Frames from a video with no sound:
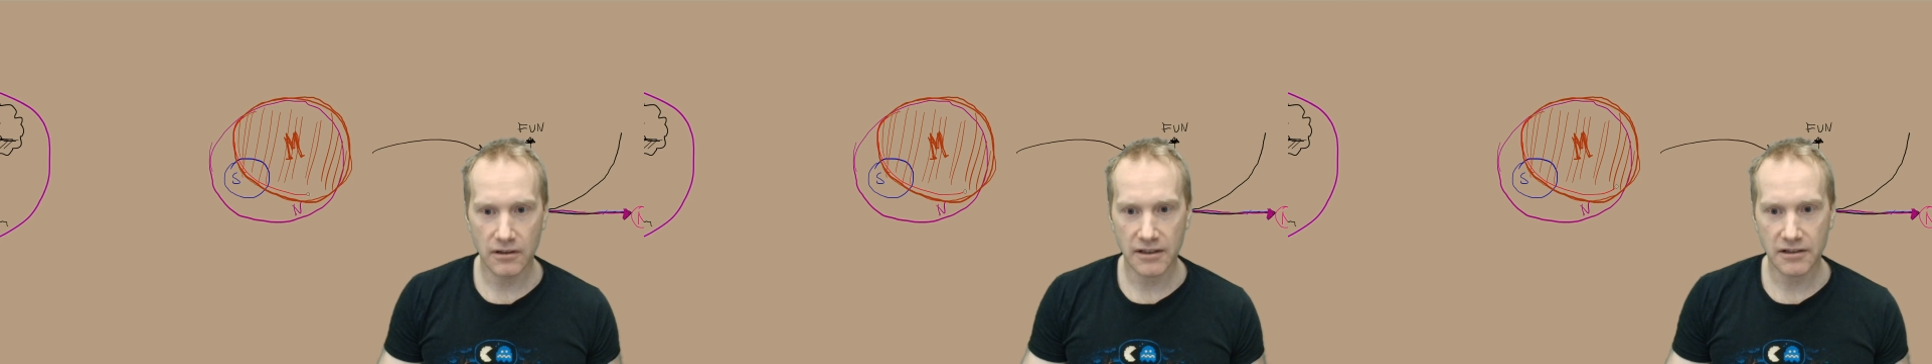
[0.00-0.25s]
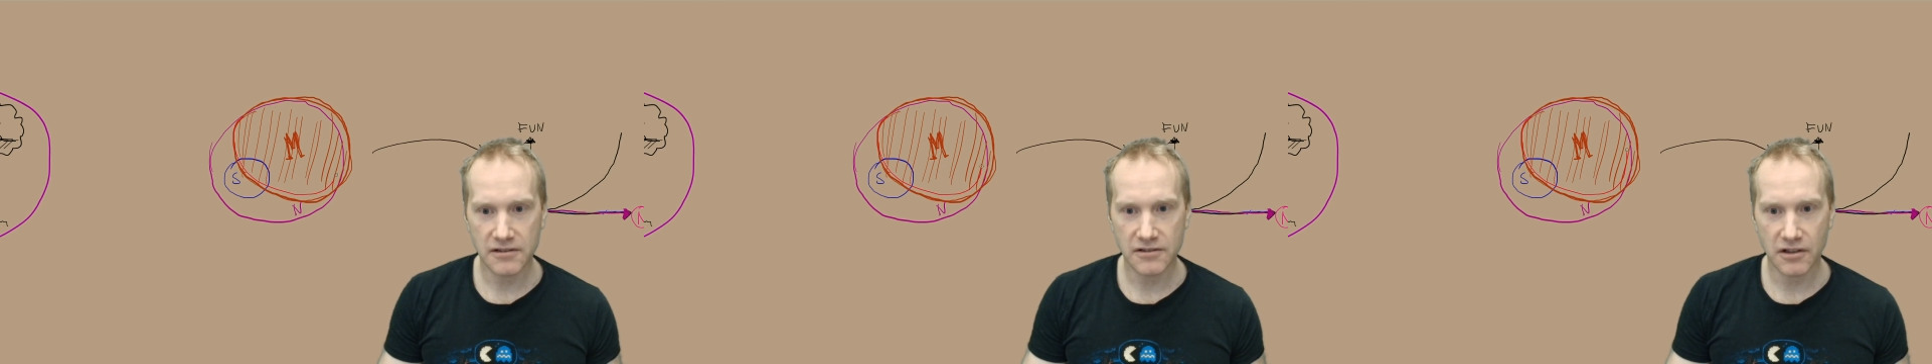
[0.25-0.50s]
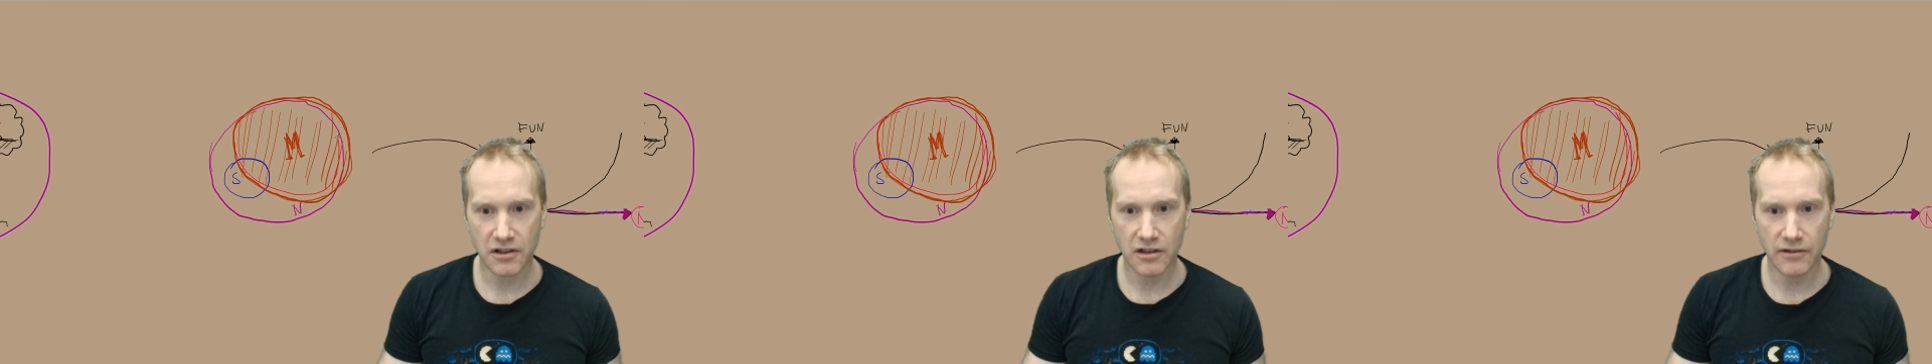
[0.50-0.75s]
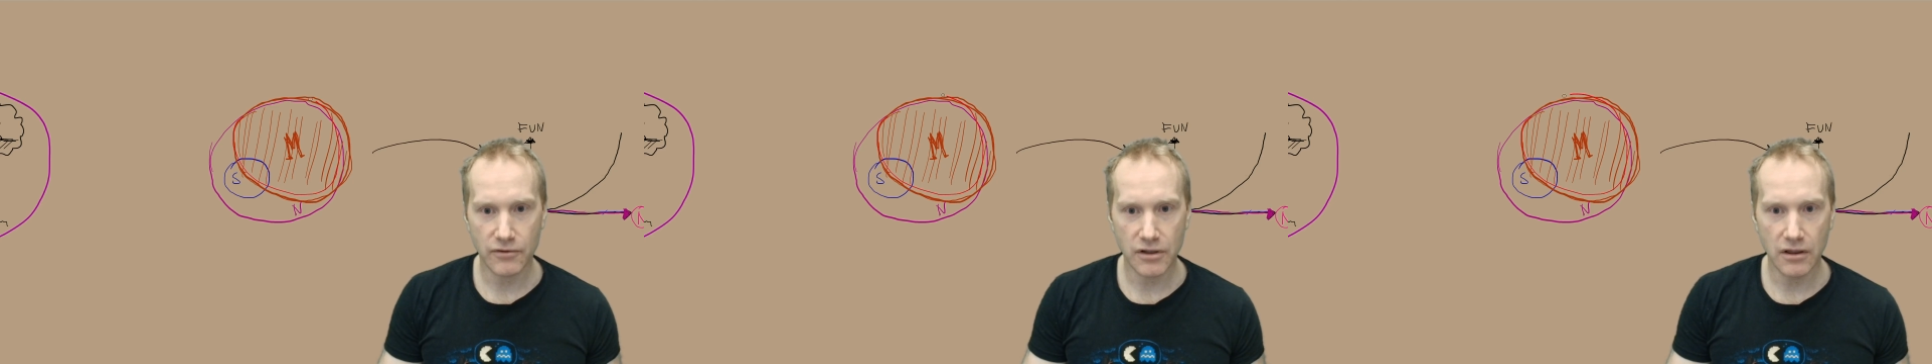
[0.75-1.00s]
is going to
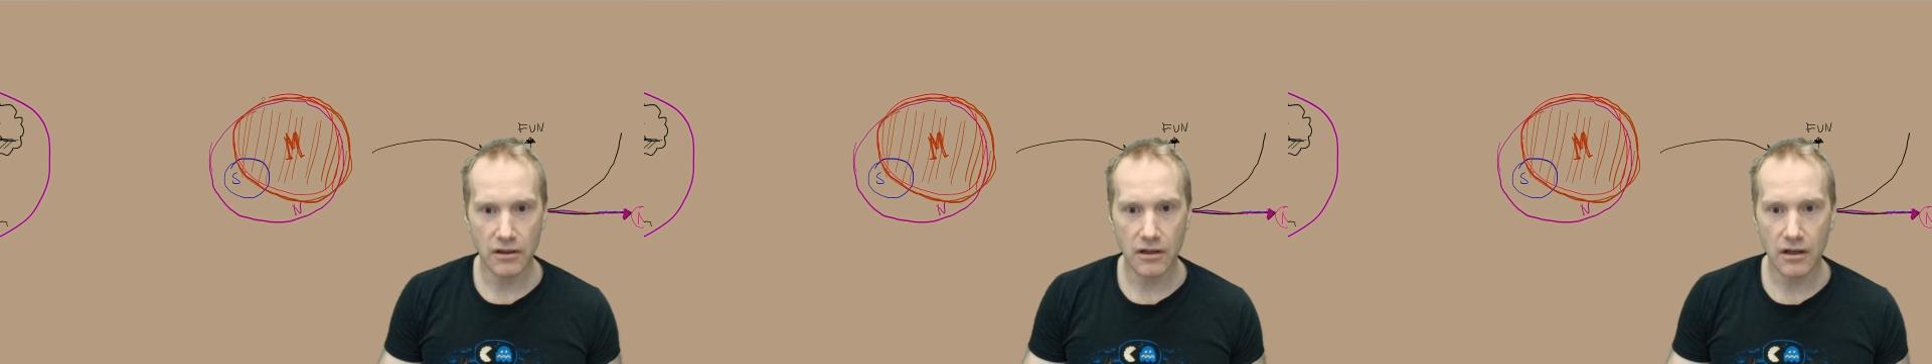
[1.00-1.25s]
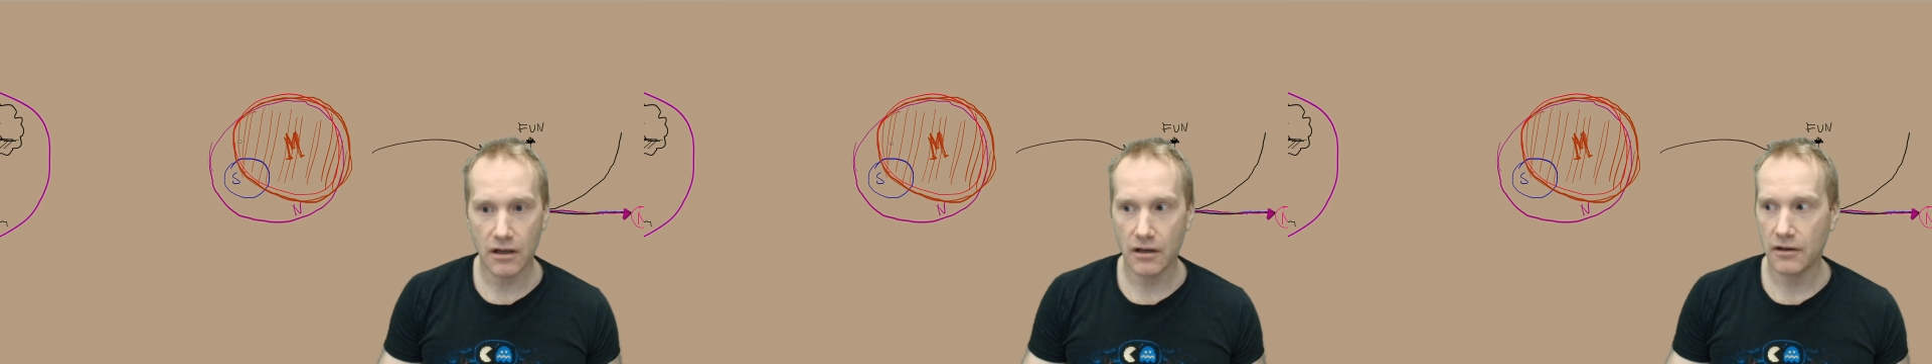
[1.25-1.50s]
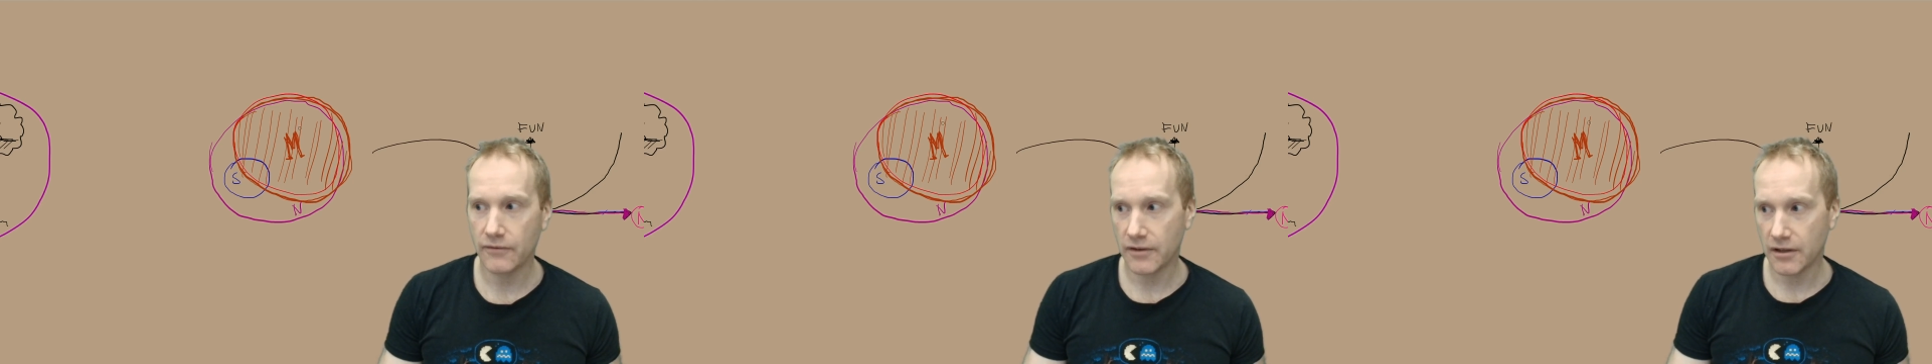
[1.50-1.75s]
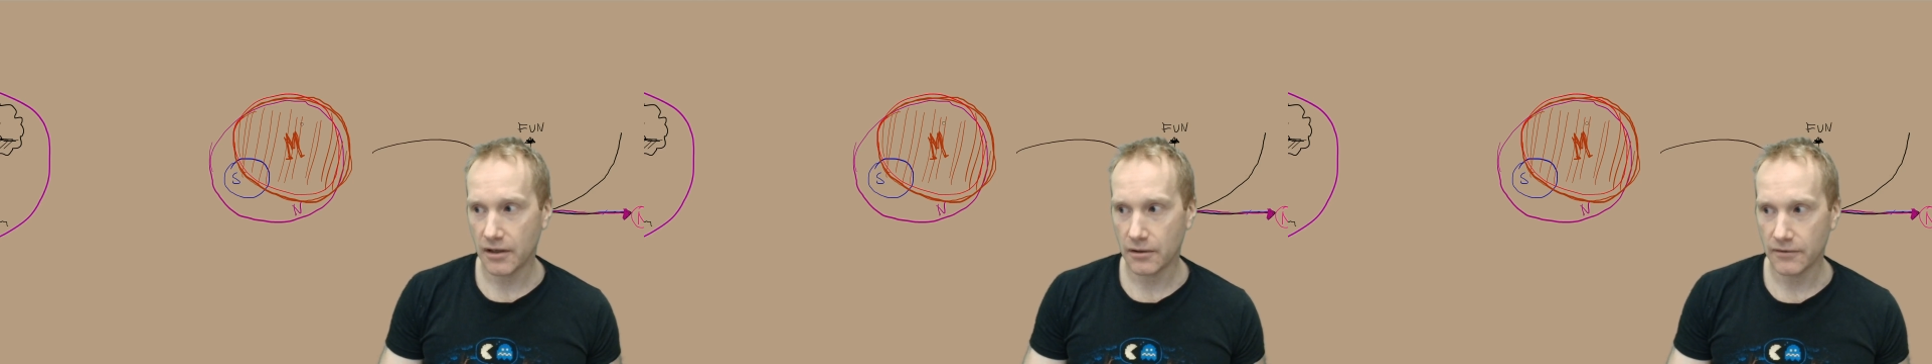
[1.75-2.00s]
cover a lot of the
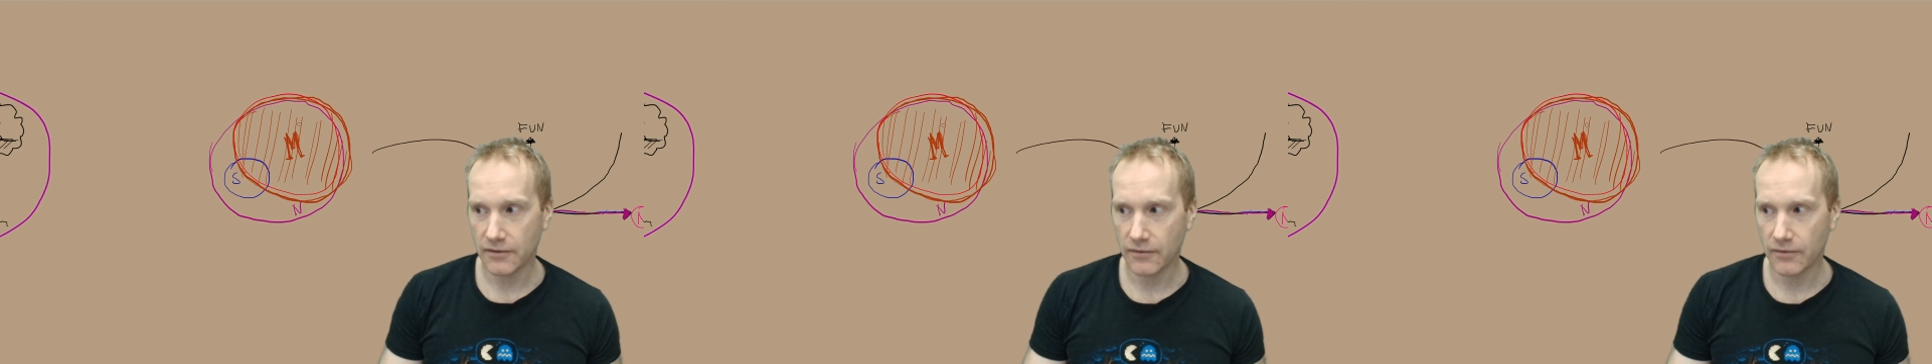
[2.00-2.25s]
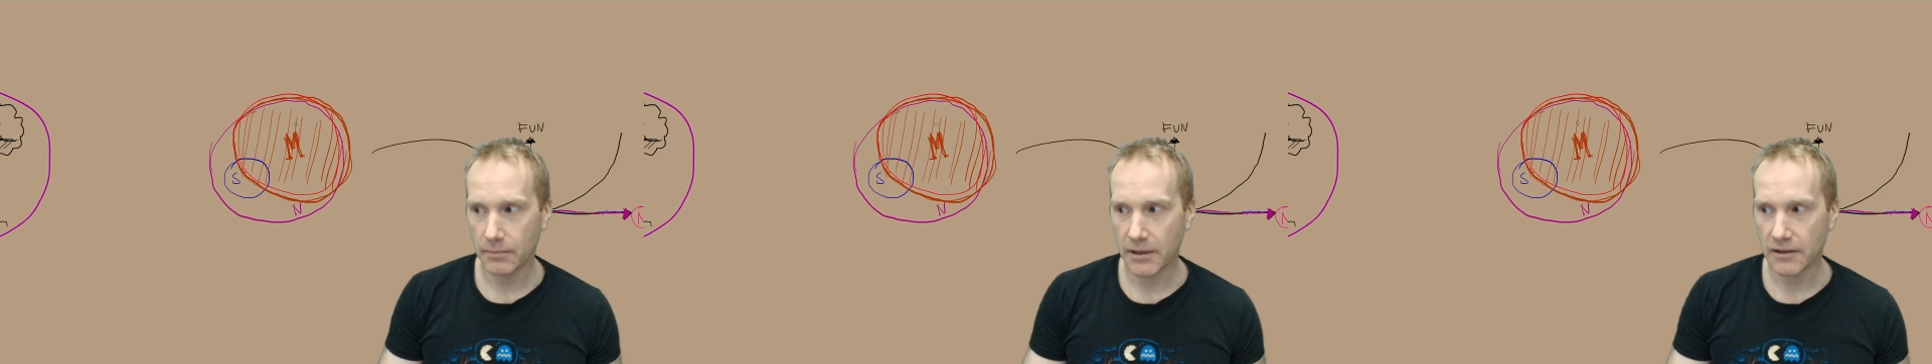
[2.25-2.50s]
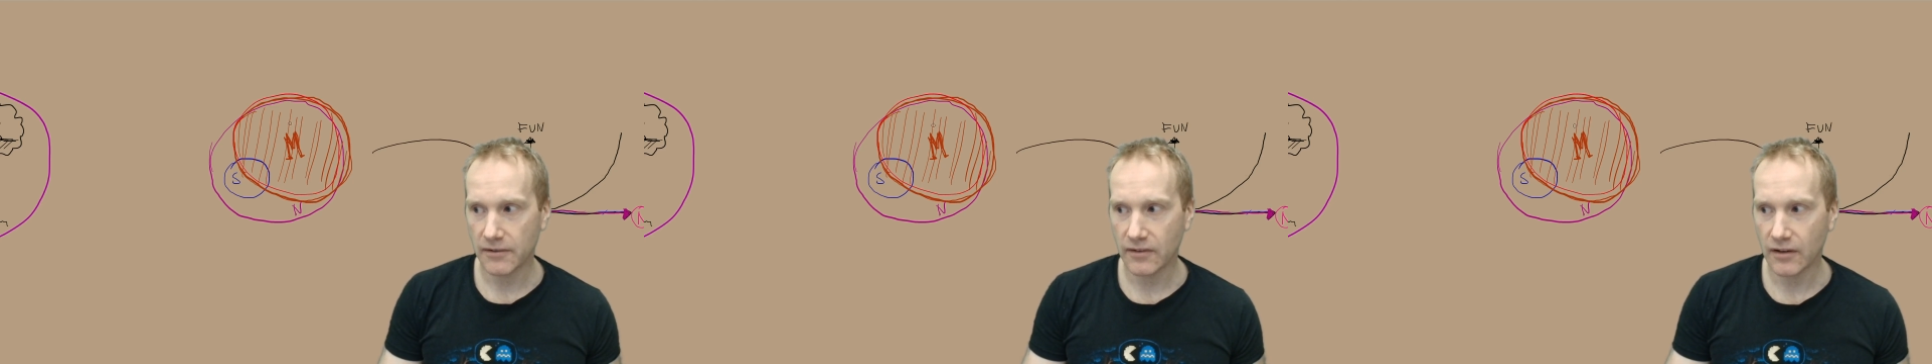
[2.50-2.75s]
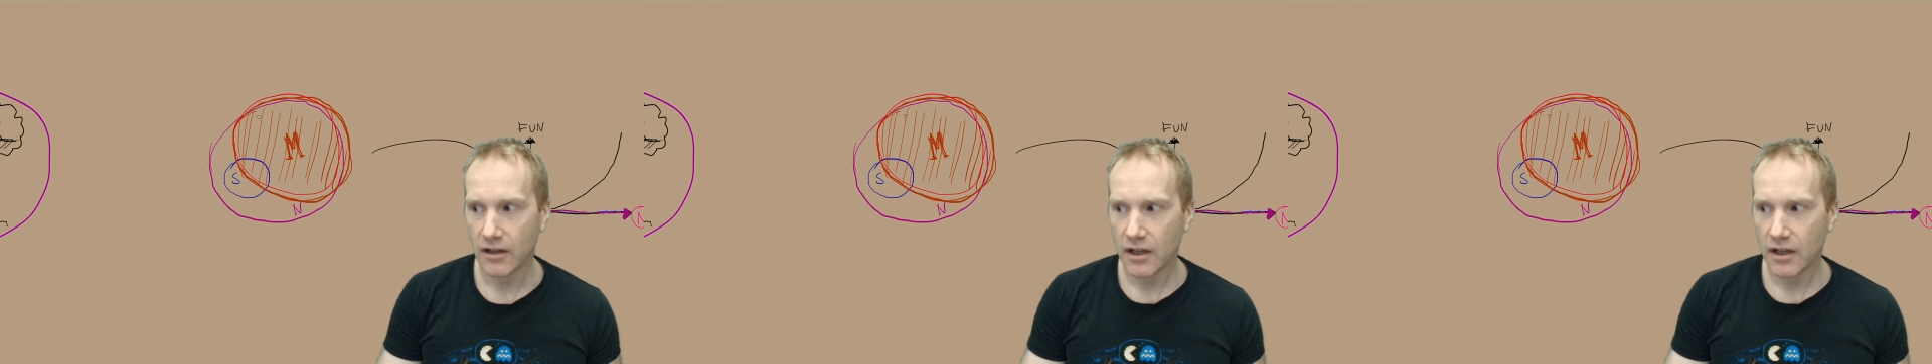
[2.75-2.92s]
narrative space.